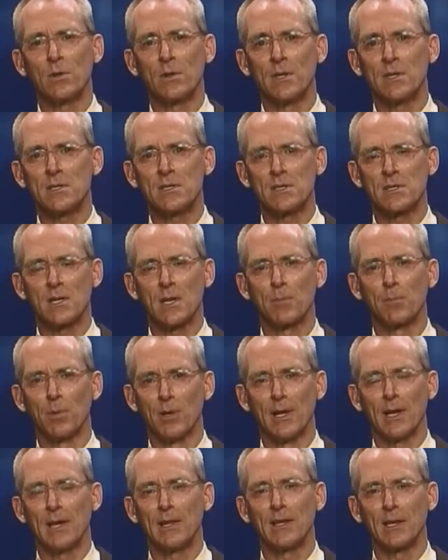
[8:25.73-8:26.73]
This is a
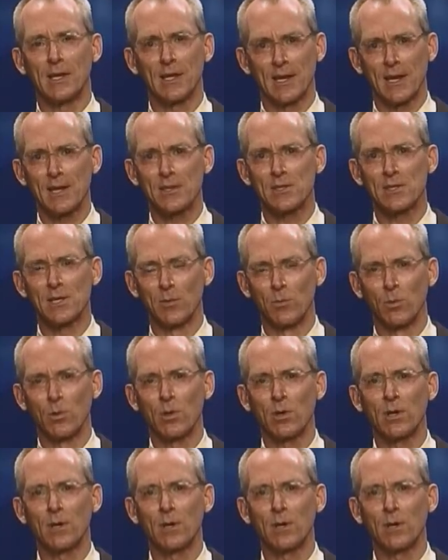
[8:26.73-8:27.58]
plan that can actually work.